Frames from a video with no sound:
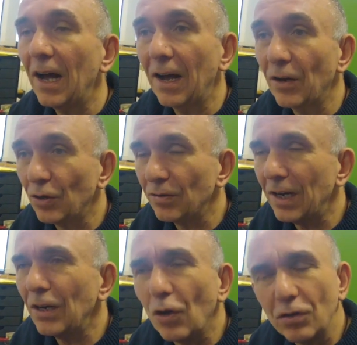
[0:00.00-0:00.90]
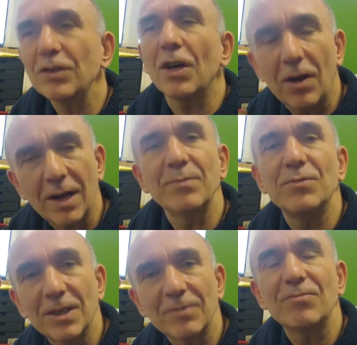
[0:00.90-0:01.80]
a long
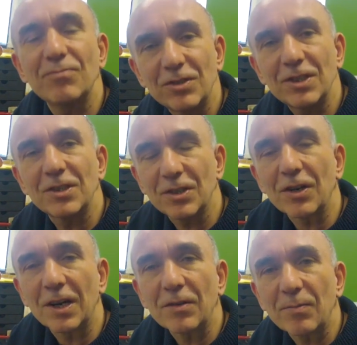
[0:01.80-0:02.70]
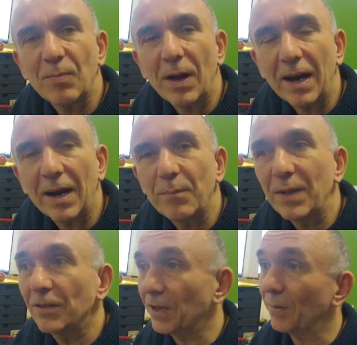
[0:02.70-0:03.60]
time to sort of kind
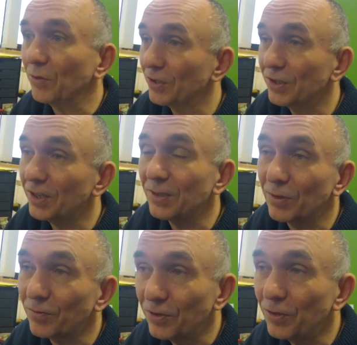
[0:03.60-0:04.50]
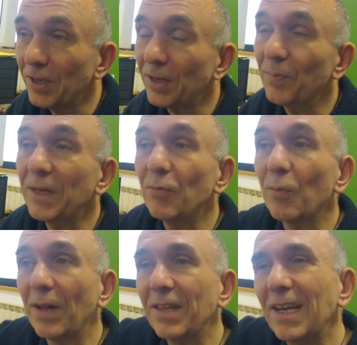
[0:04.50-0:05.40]
of build up. You're starting with a few little
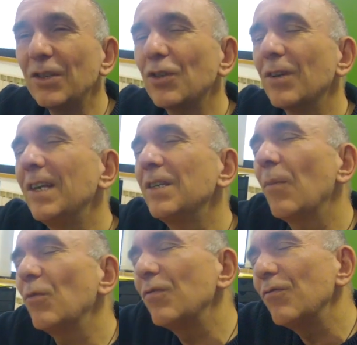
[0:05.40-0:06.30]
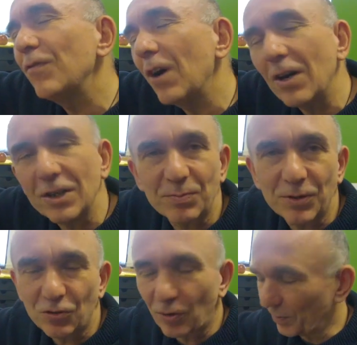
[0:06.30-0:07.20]
people. By the end you're going to end up with
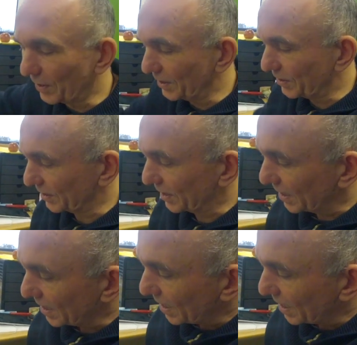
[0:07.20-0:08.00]
vast metropolis.